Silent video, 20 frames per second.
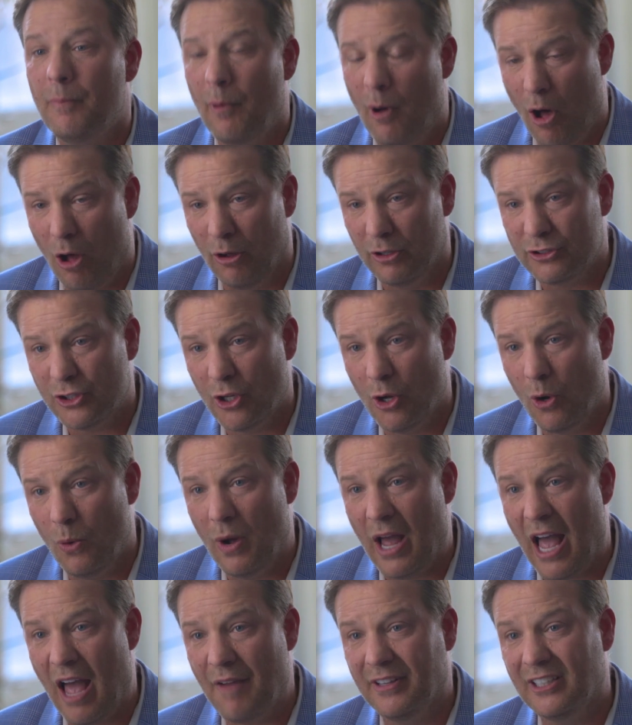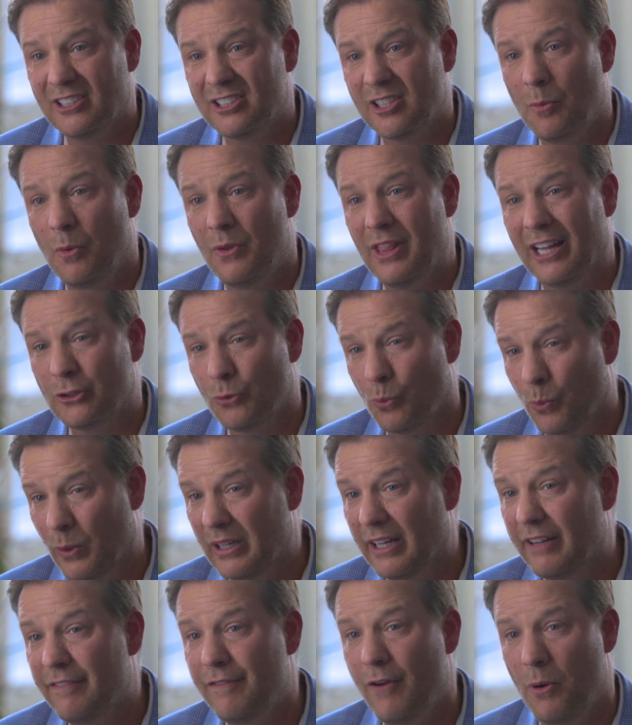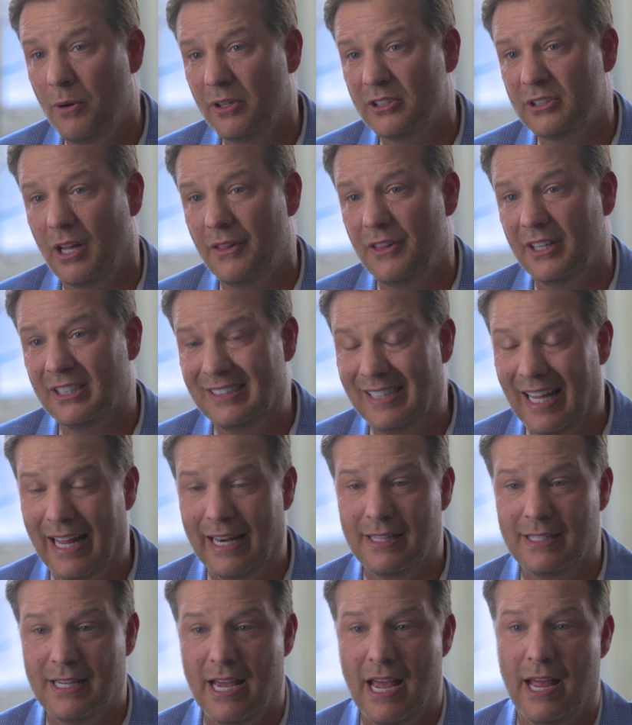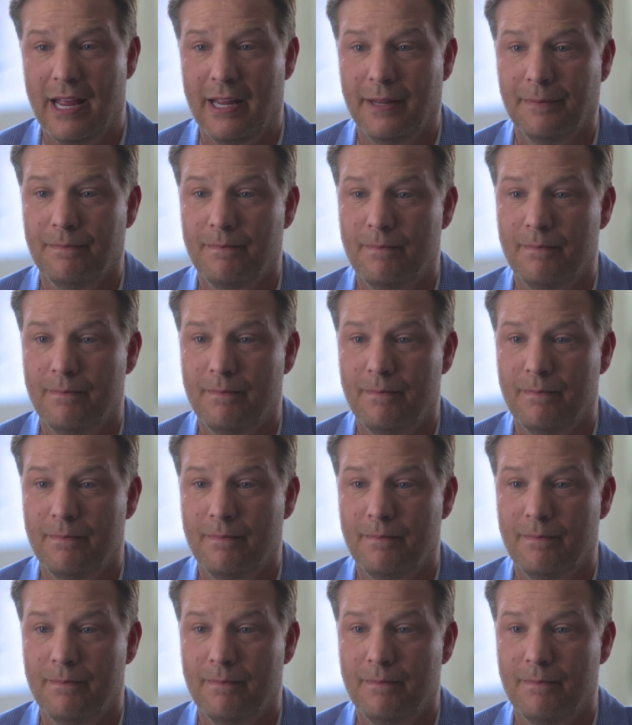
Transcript: But also, having someone that's really focused on this day-to-day.